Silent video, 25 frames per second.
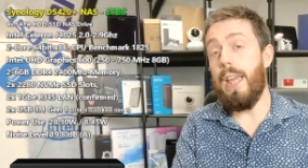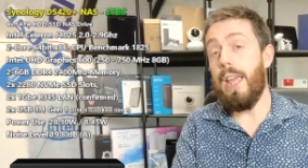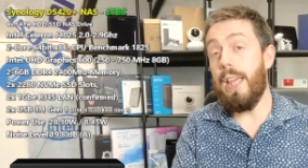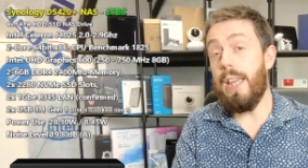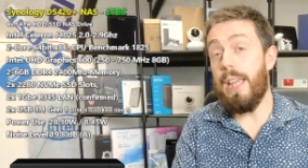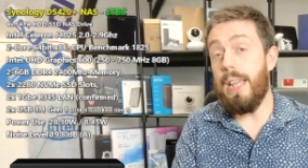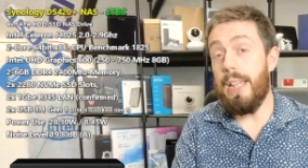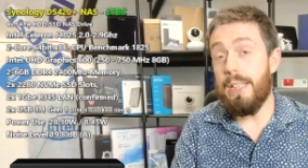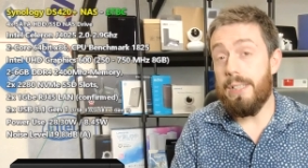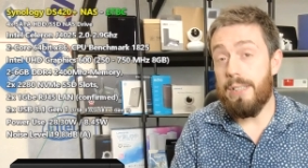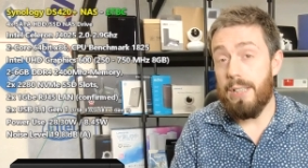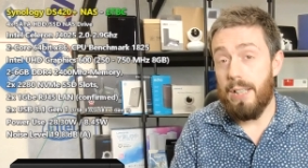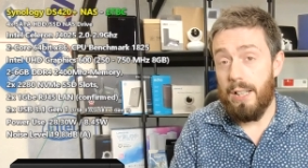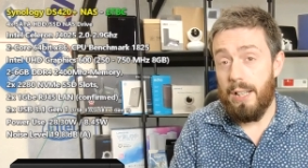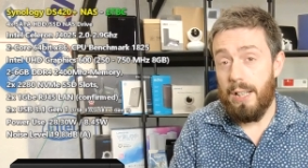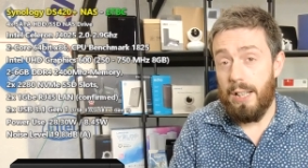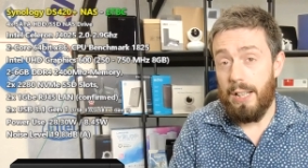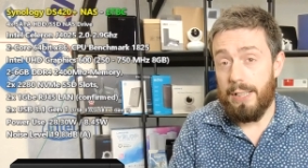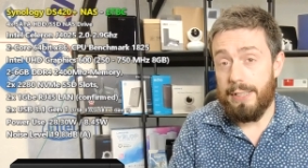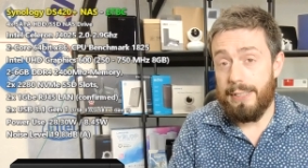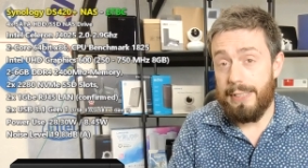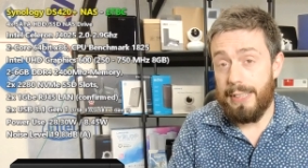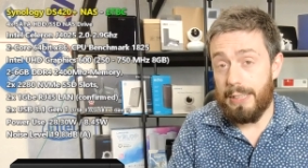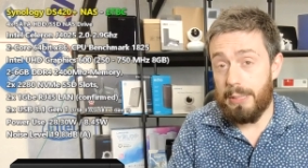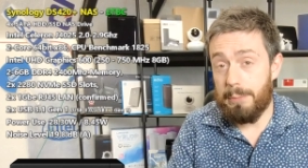there is
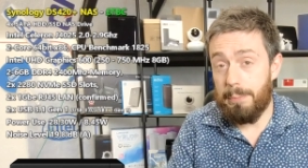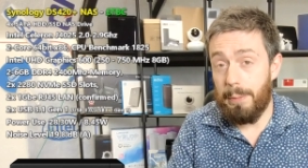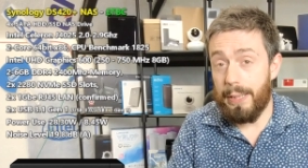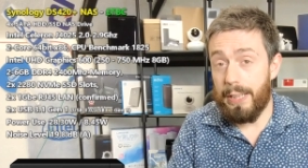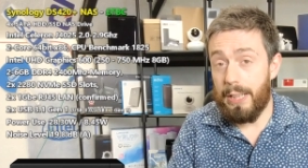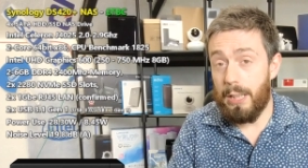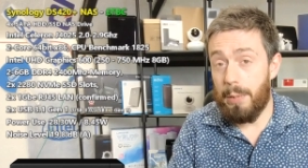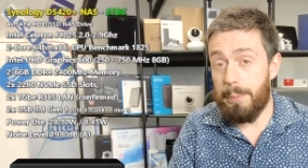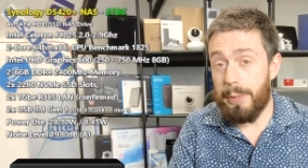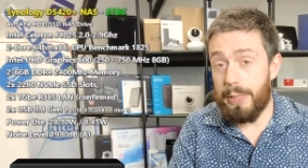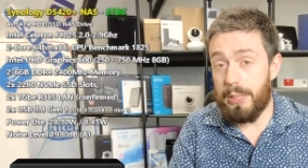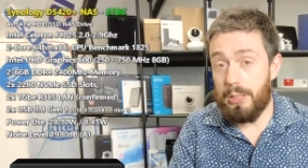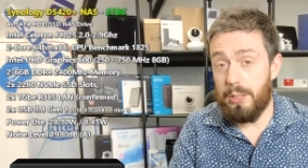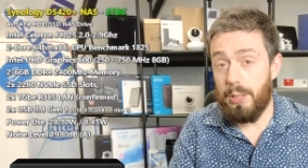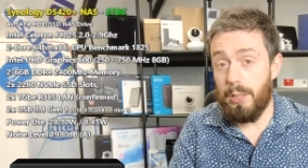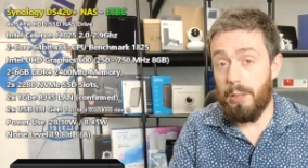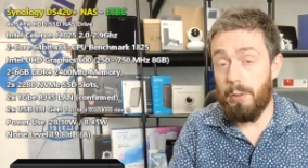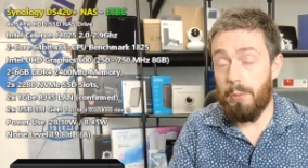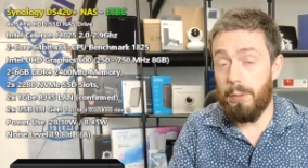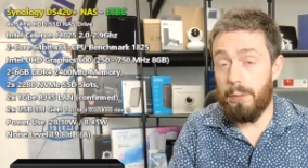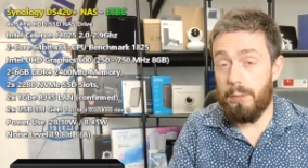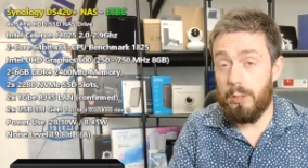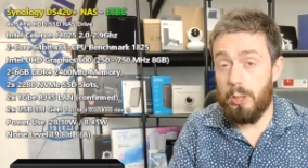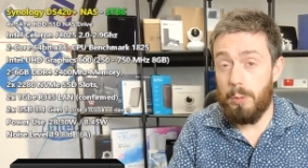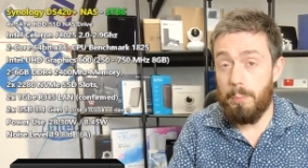a six bay coming
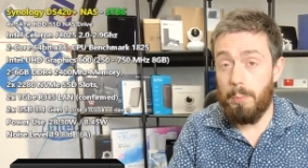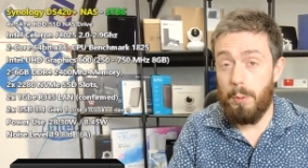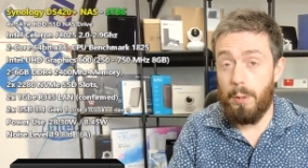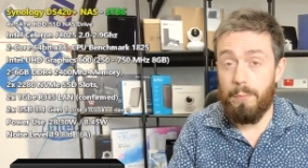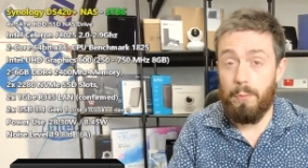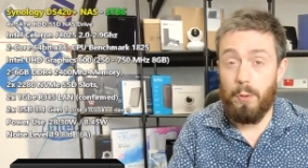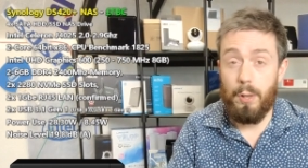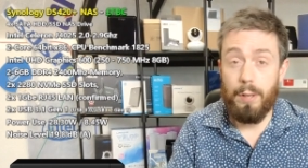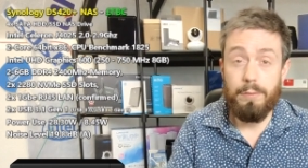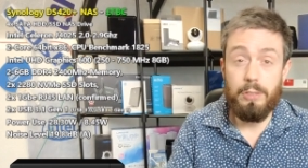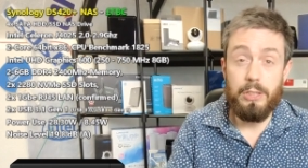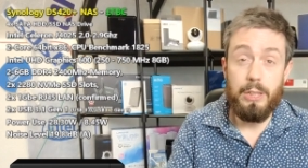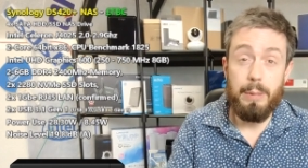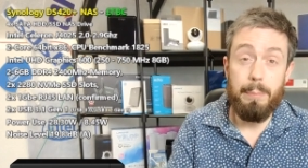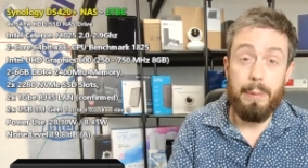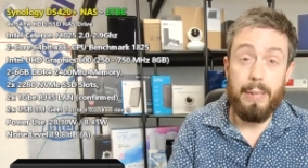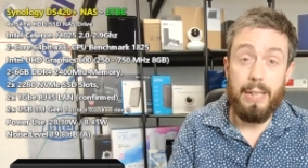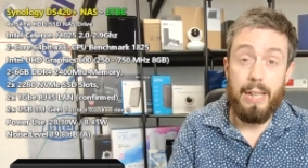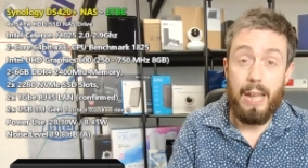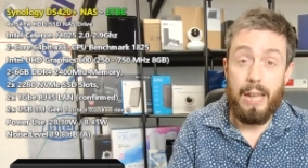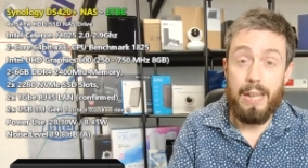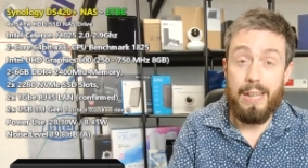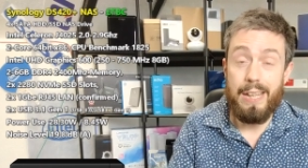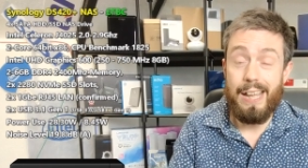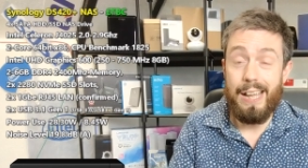soon with two point five G b
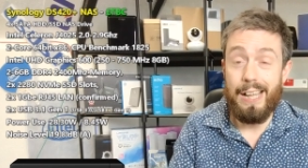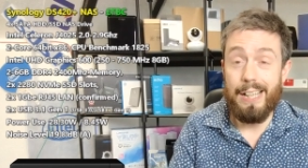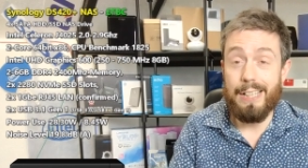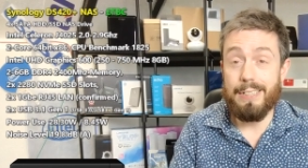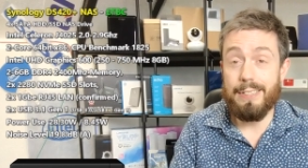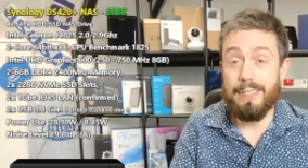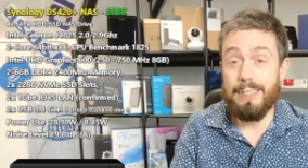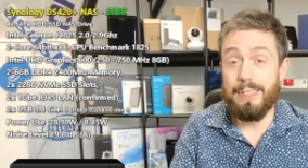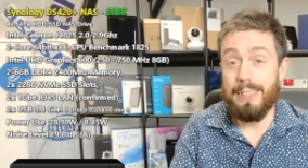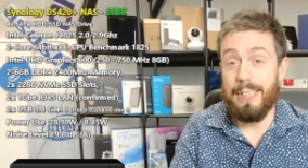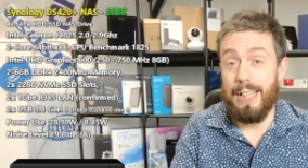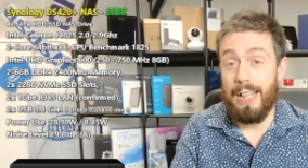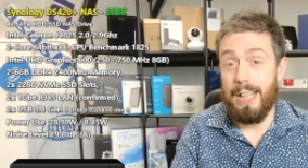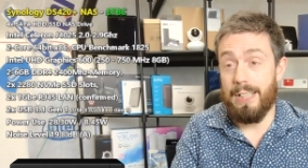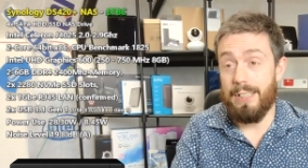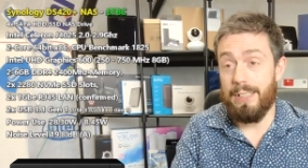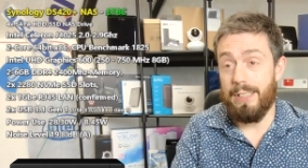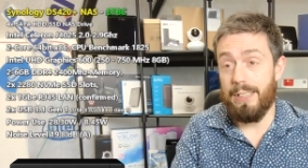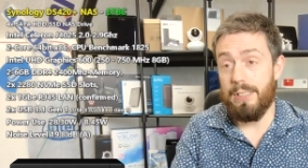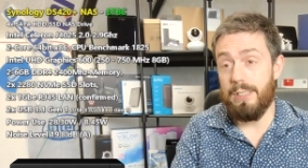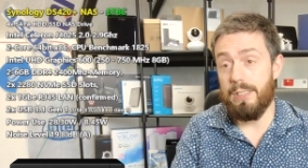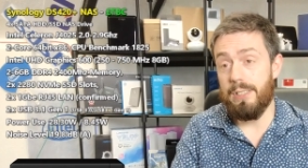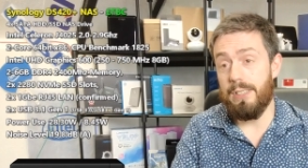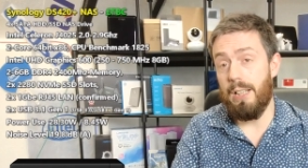E as standard.